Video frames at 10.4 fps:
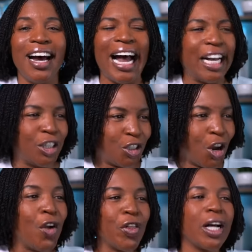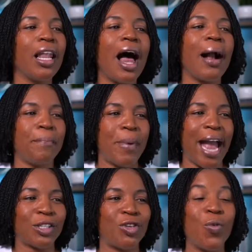I could turn the clock
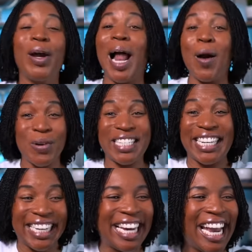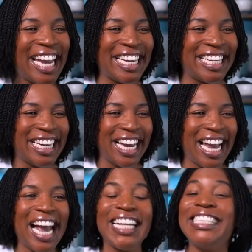back to when I was a kid
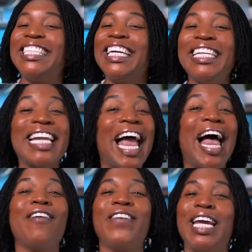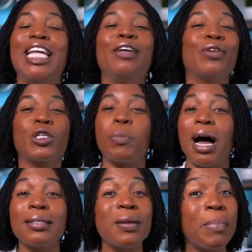and didn't have any
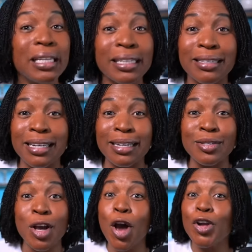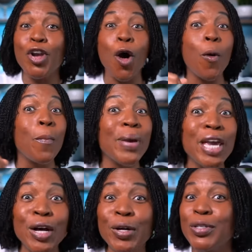responsibilities, no
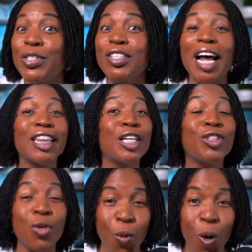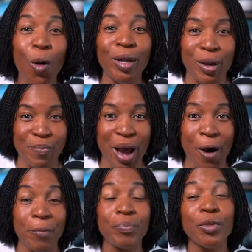bills, nothing to worry
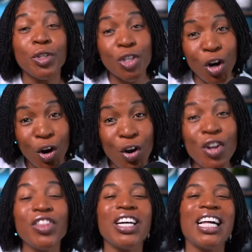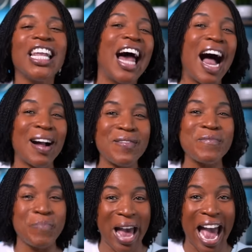about. Turn the clock
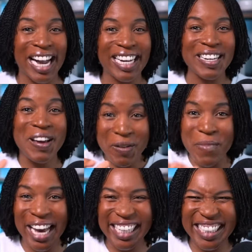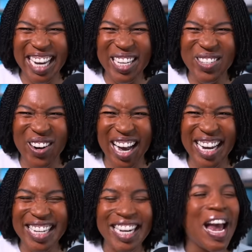back. Makes sense,
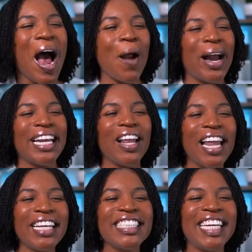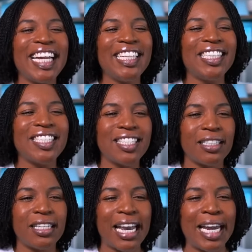right? All right, now let's get into
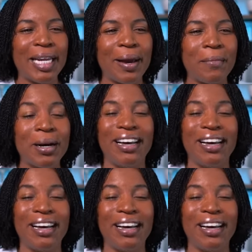idiom